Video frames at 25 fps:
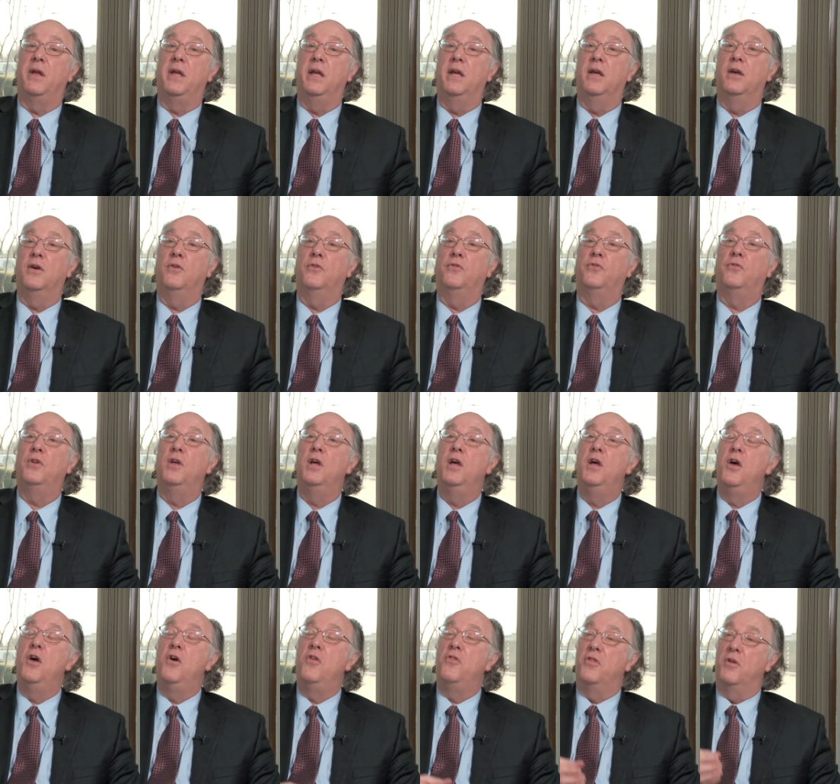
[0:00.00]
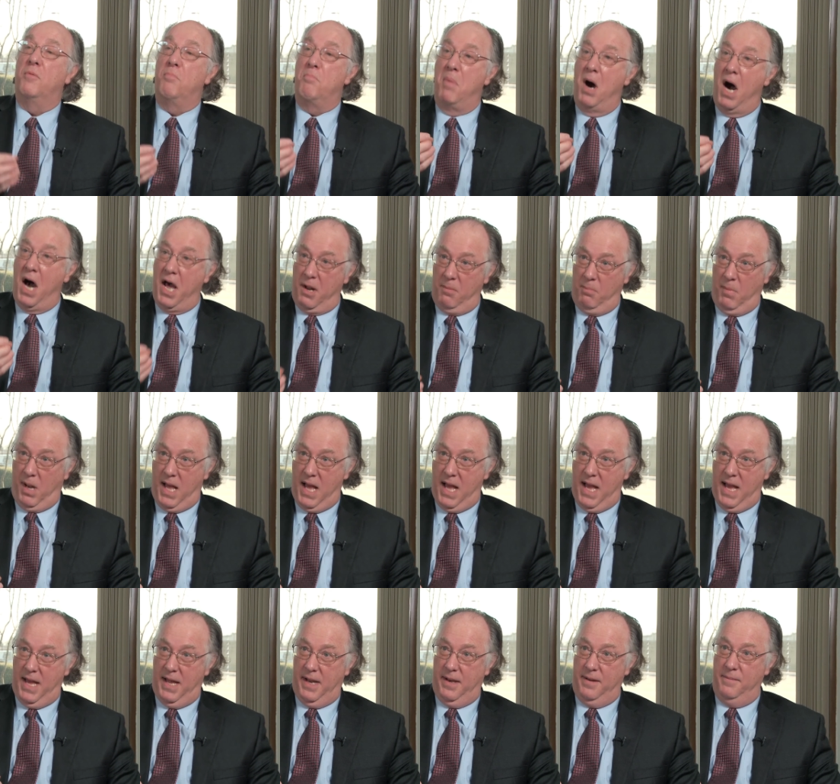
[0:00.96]
is, the bottom
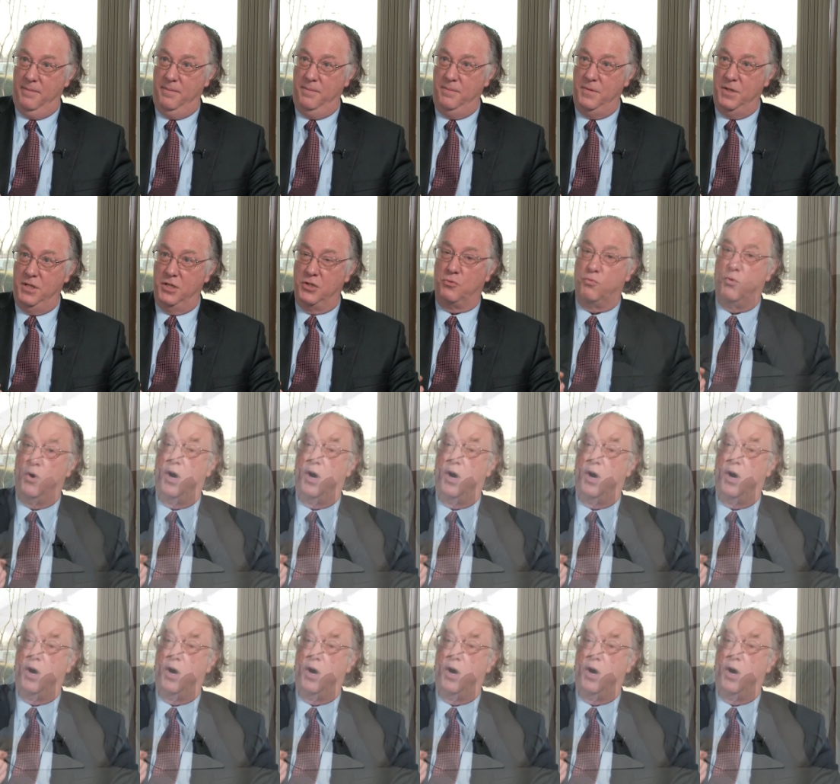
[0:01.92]
line is